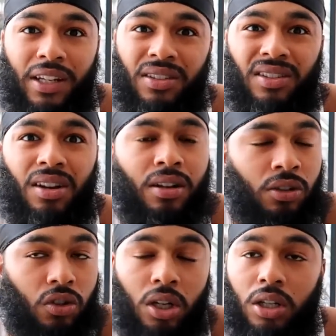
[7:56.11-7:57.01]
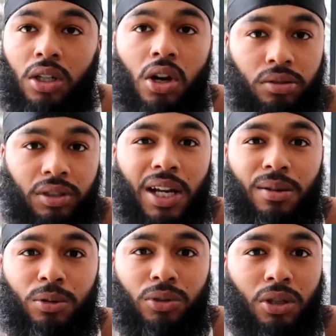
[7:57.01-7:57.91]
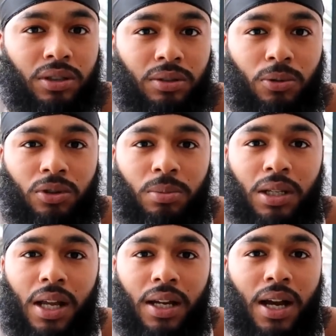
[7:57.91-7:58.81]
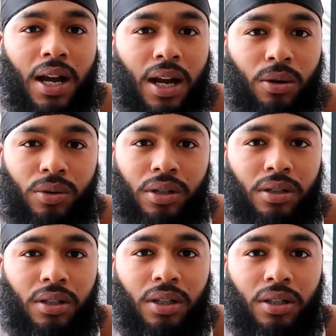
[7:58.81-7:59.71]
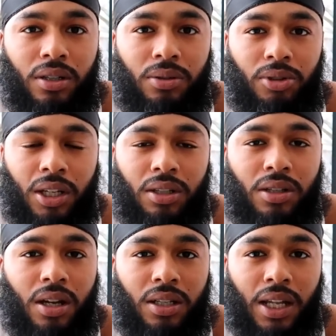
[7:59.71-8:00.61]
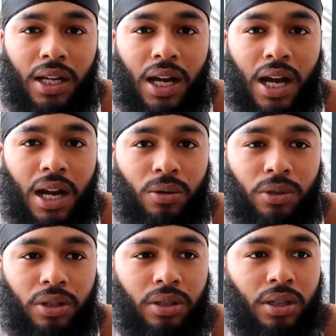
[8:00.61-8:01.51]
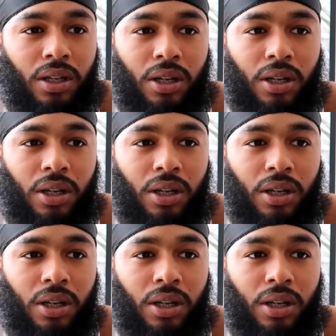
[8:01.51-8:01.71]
it took took a long time it was only supposed to be like an hour you know what i'm saying done in like an hour